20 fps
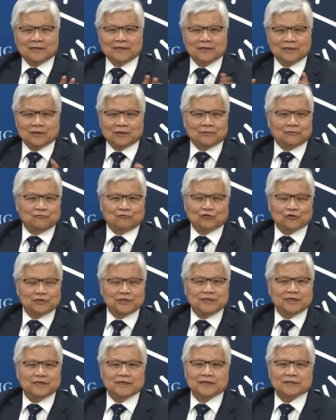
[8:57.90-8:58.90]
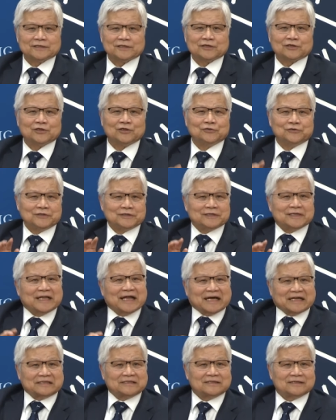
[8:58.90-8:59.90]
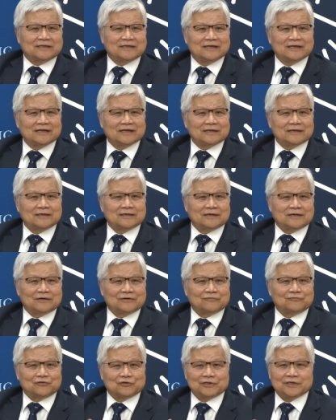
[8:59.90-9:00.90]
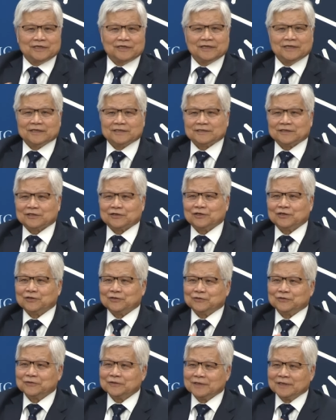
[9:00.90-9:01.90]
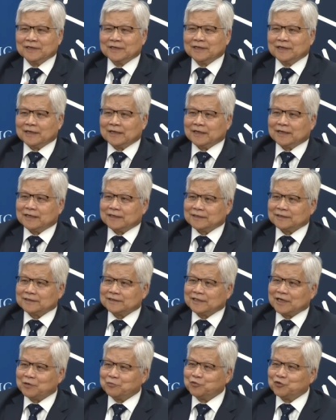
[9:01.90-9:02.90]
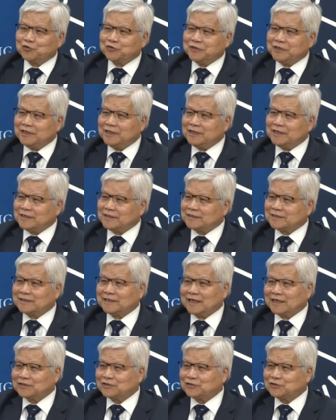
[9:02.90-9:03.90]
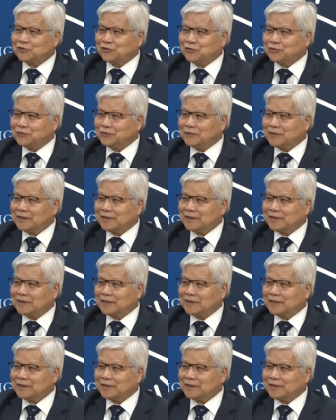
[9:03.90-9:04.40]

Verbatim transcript: you know, 40 years ago is not. You know, 40 years ago, uh, double E is not so,